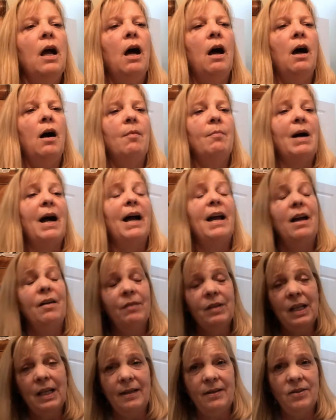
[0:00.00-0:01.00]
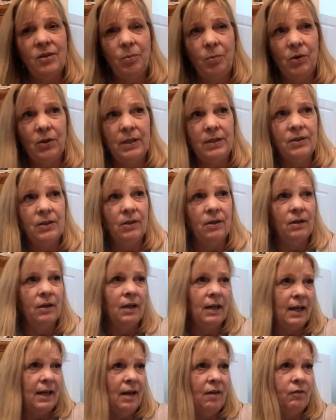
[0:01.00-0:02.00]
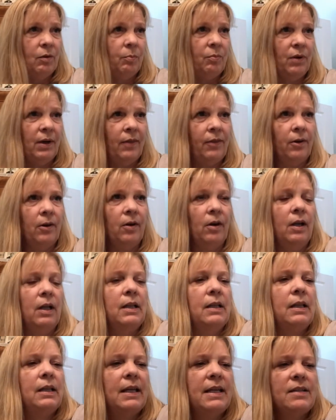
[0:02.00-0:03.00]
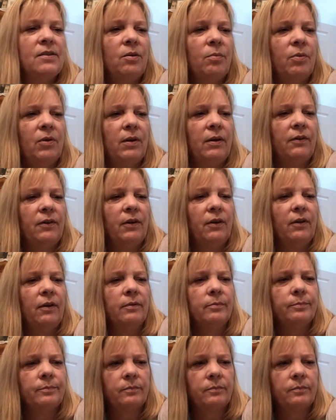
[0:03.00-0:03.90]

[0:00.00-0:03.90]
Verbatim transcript: Um, I have a laser printer. I have a brother laser printer.